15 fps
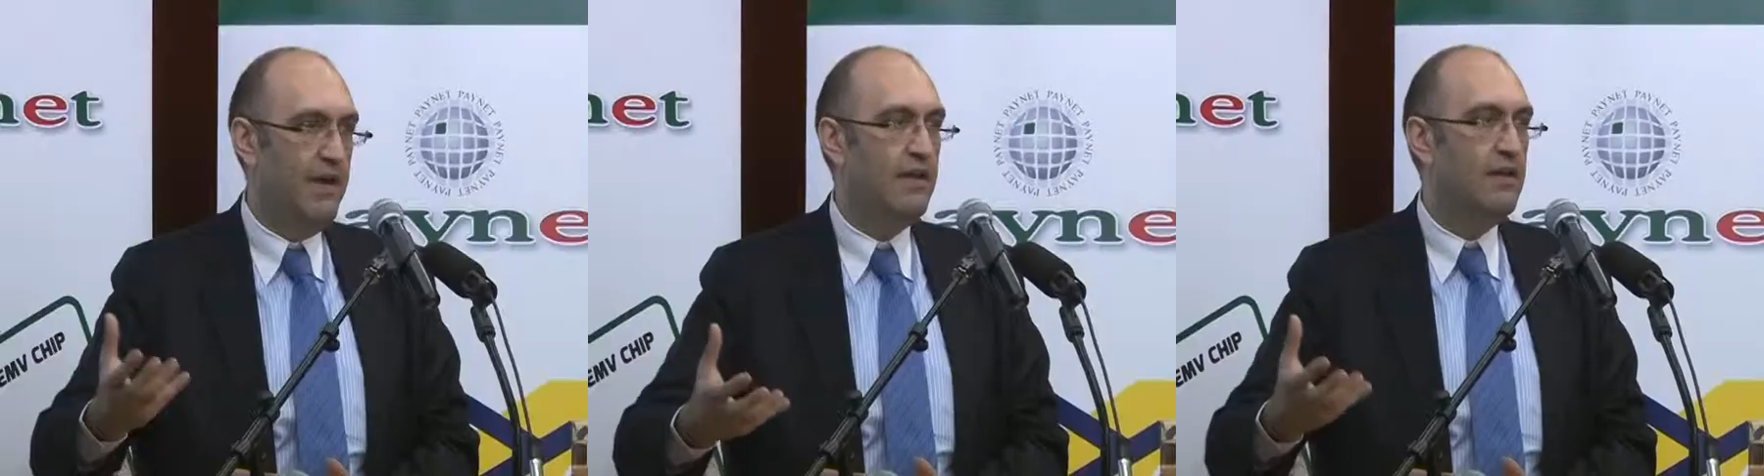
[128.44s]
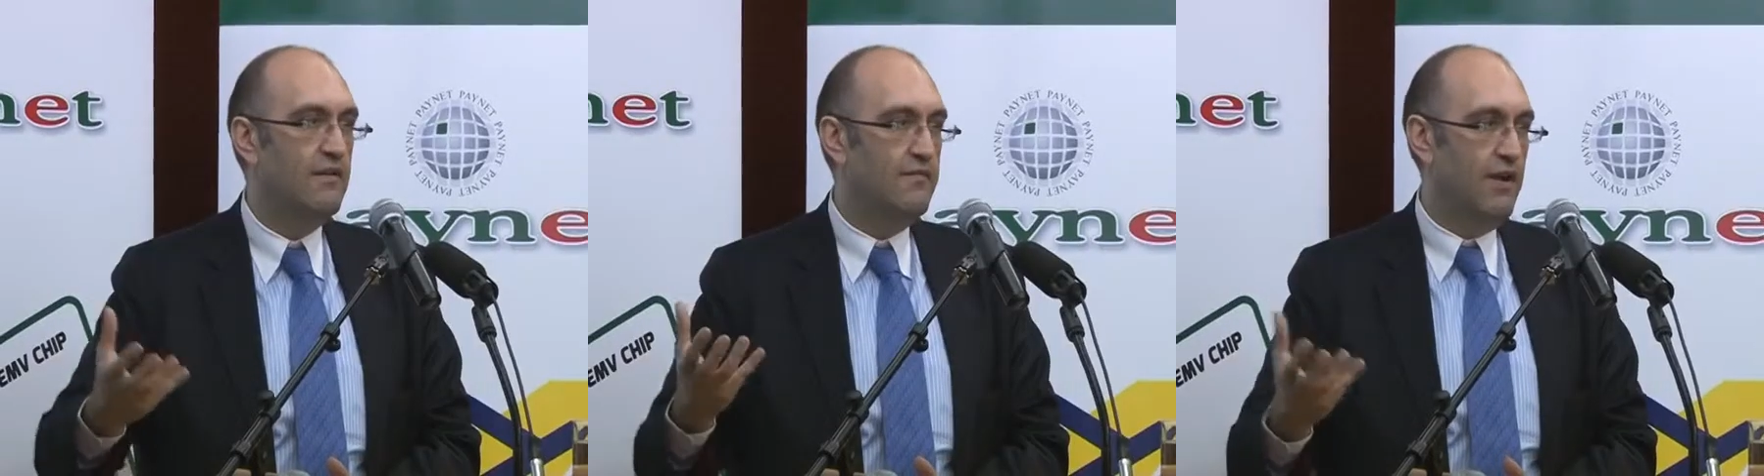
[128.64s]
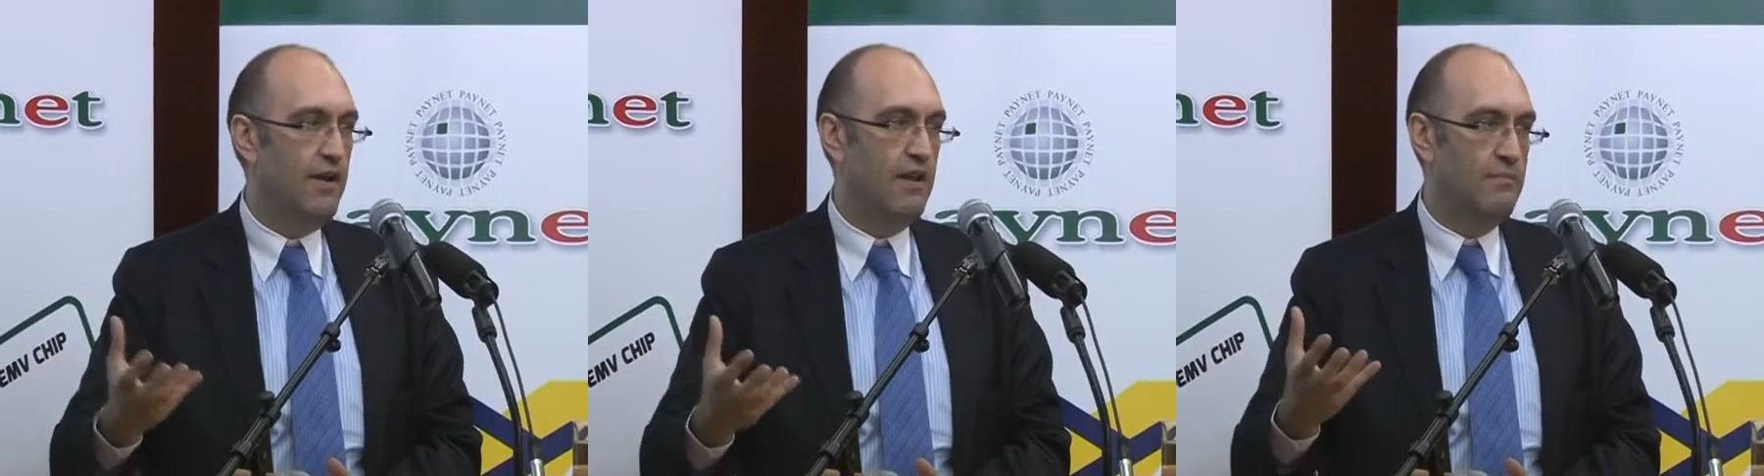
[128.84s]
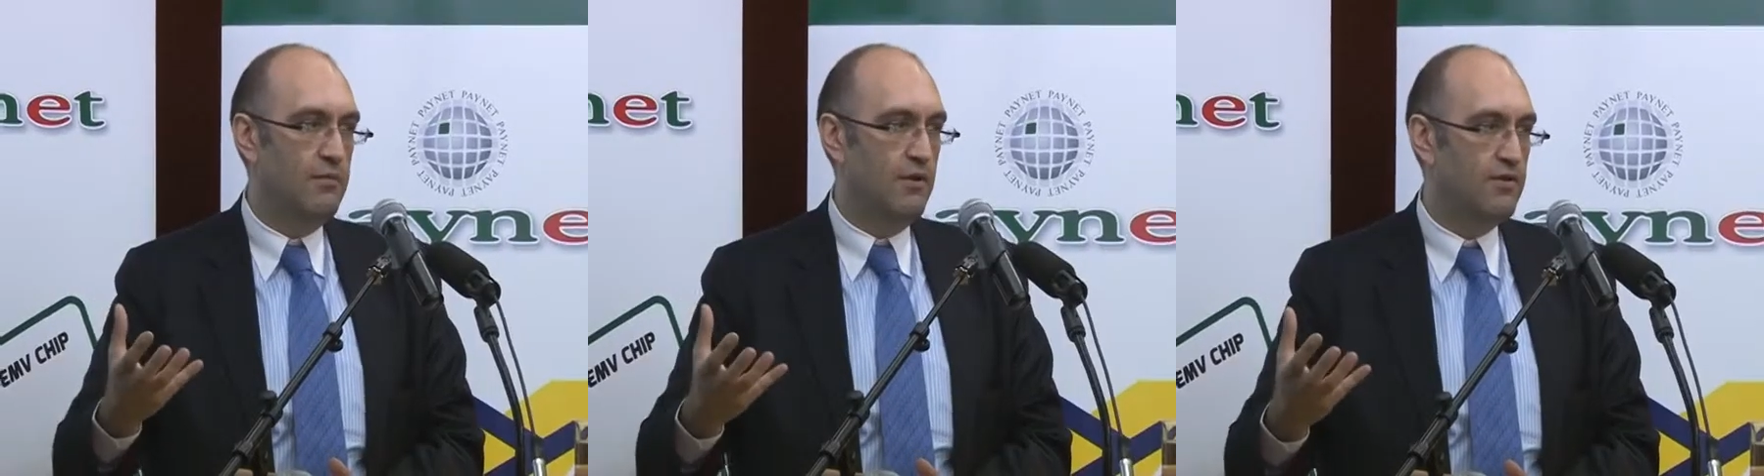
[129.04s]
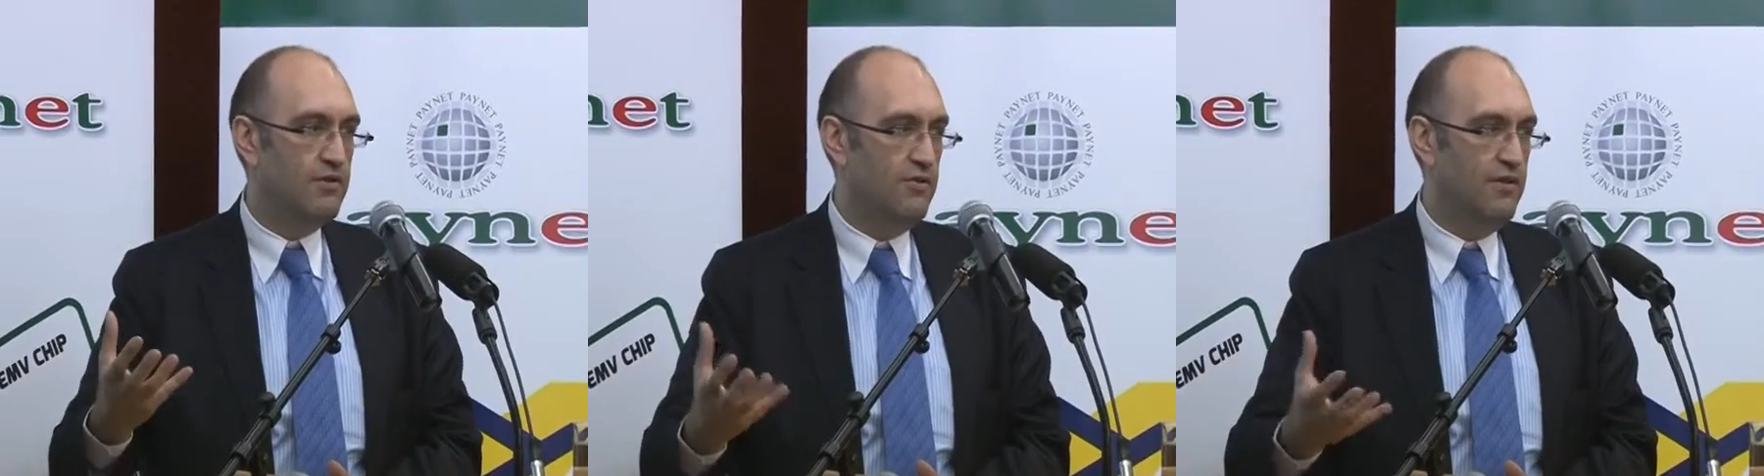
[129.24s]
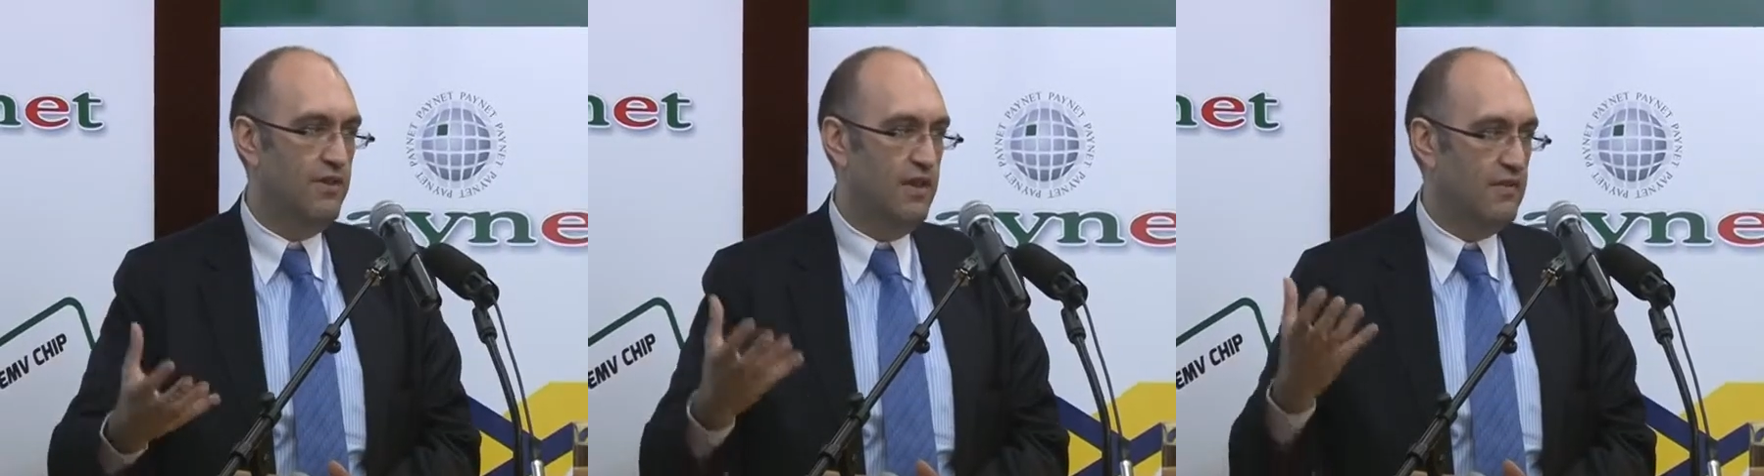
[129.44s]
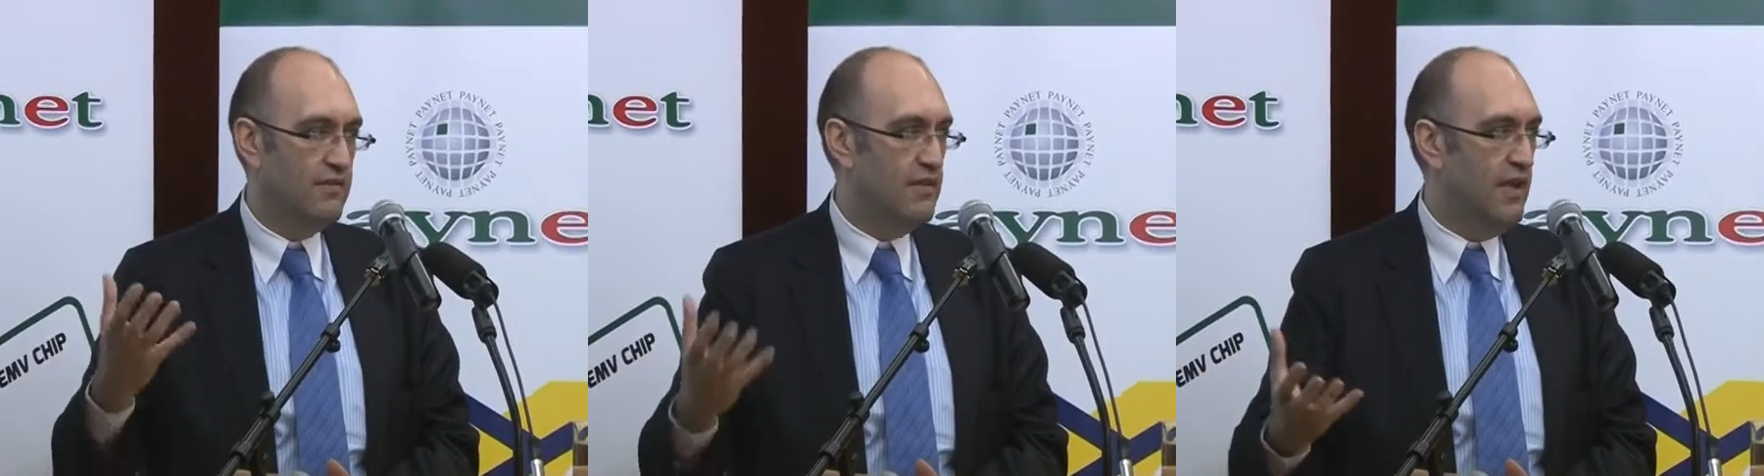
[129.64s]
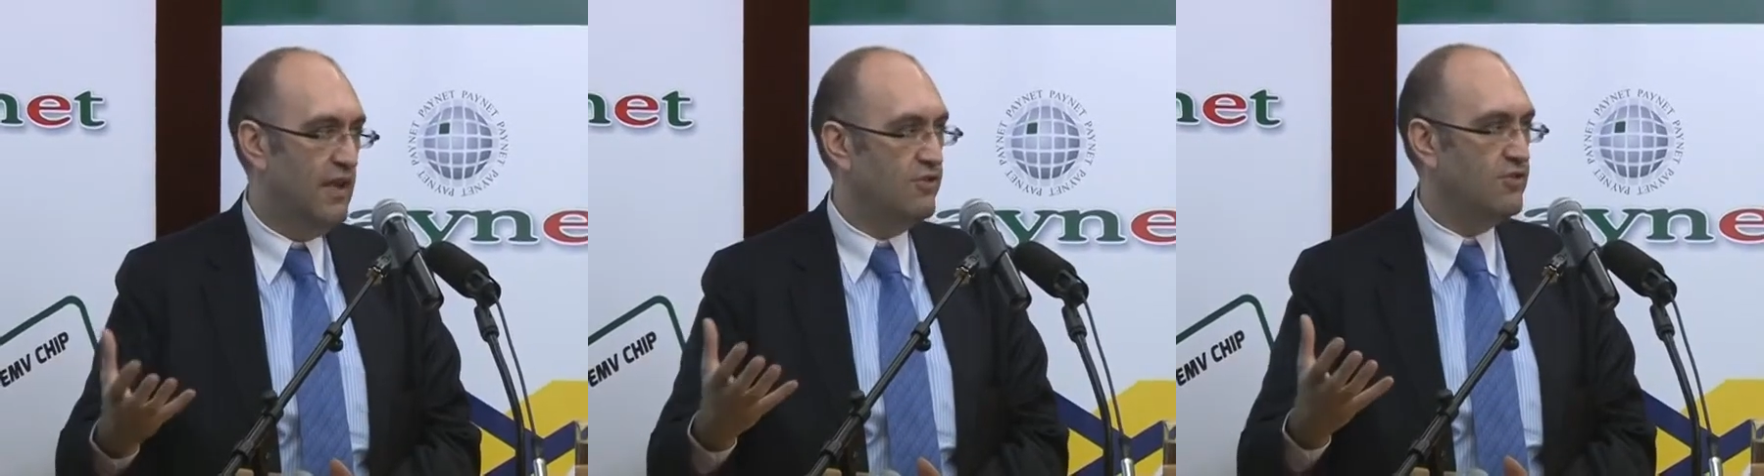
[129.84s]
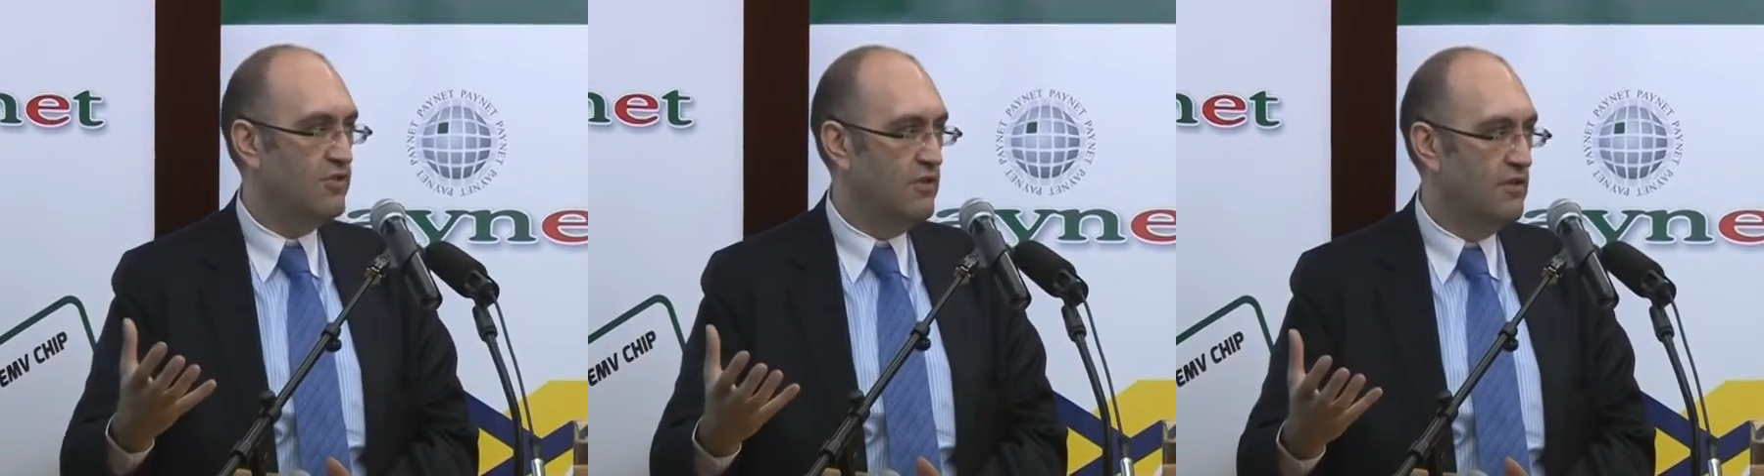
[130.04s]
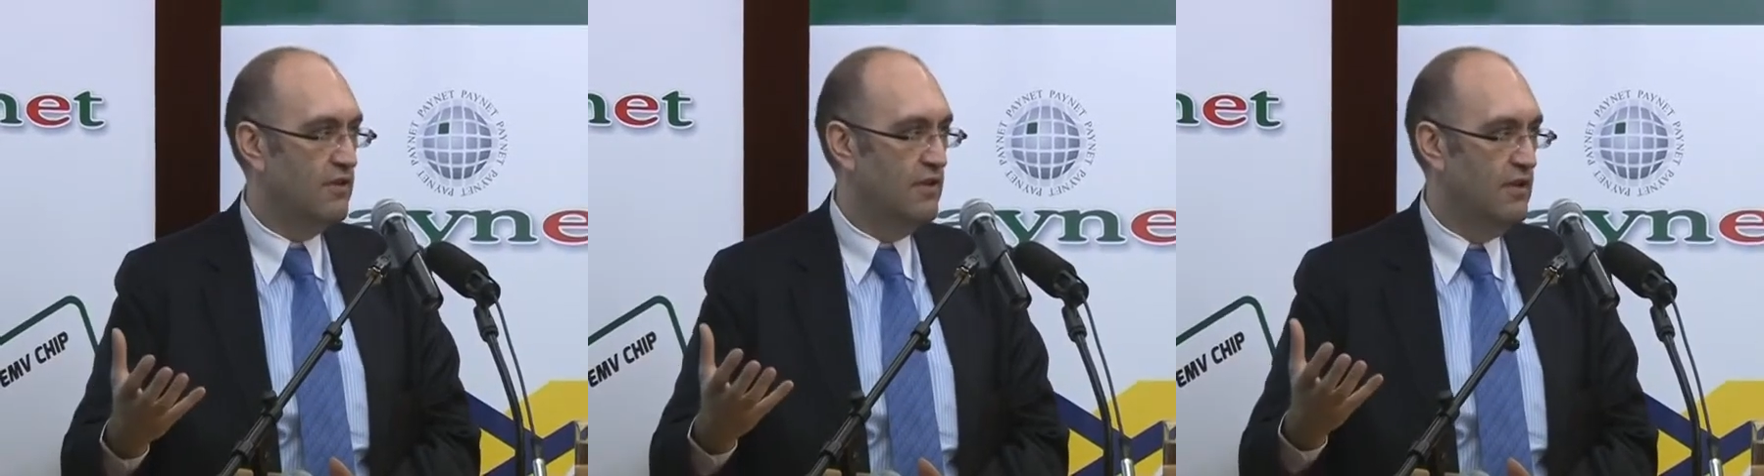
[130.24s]
make available to the
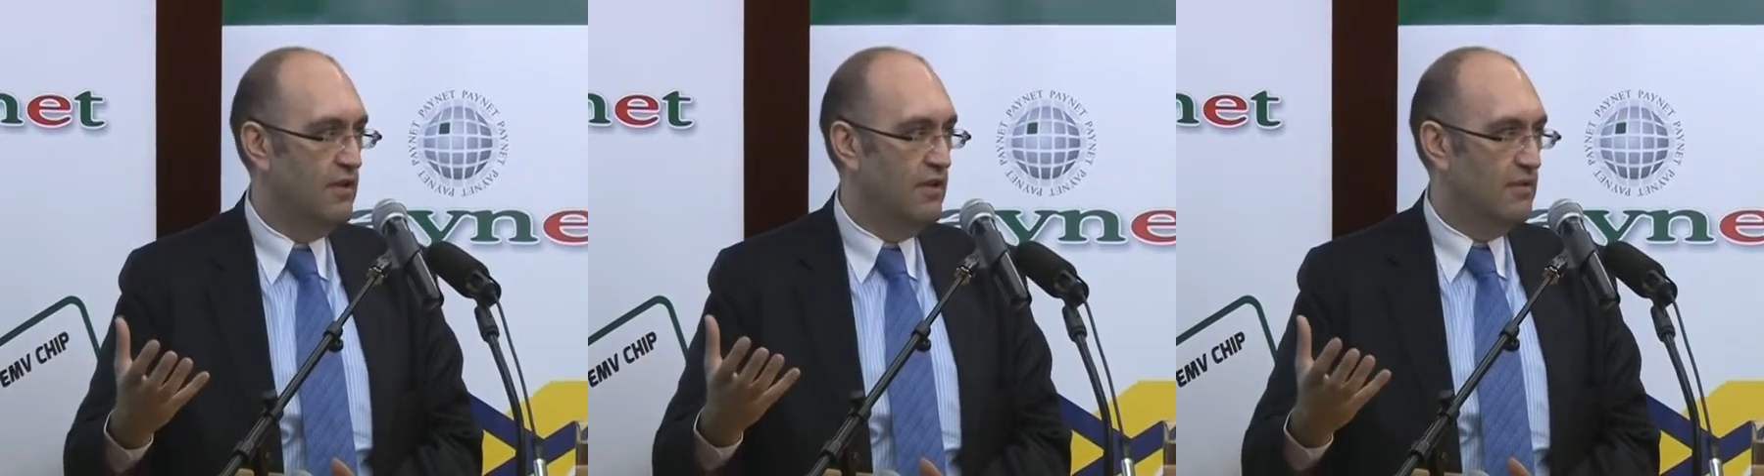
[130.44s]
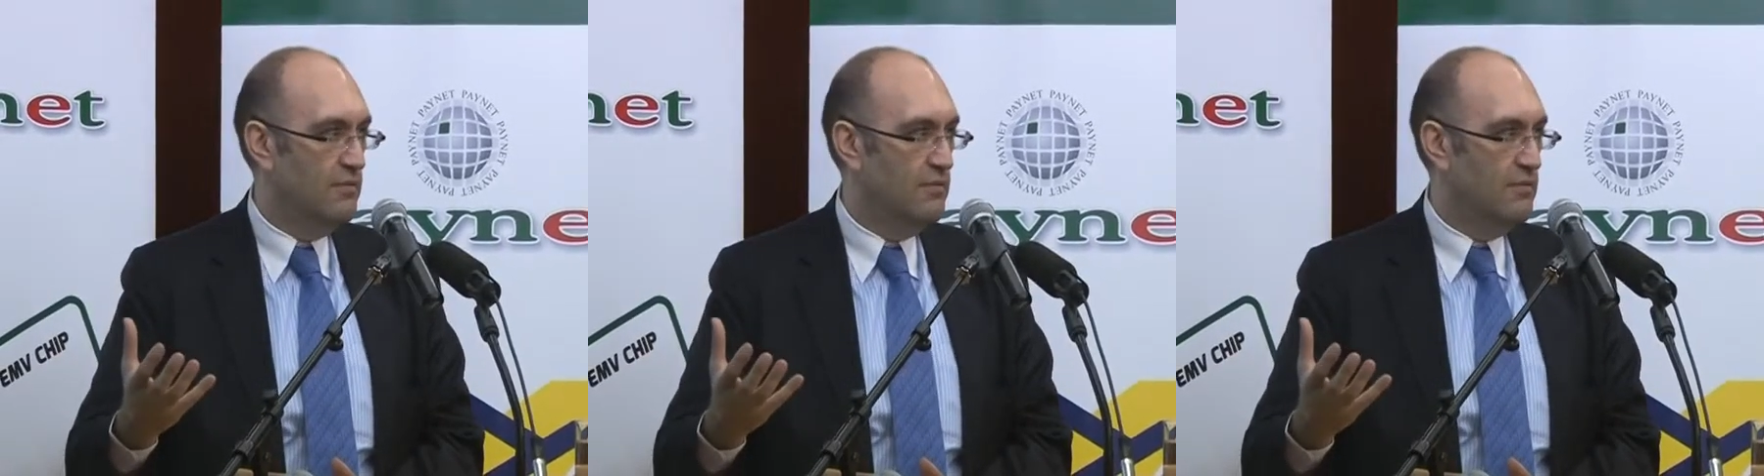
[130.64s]
international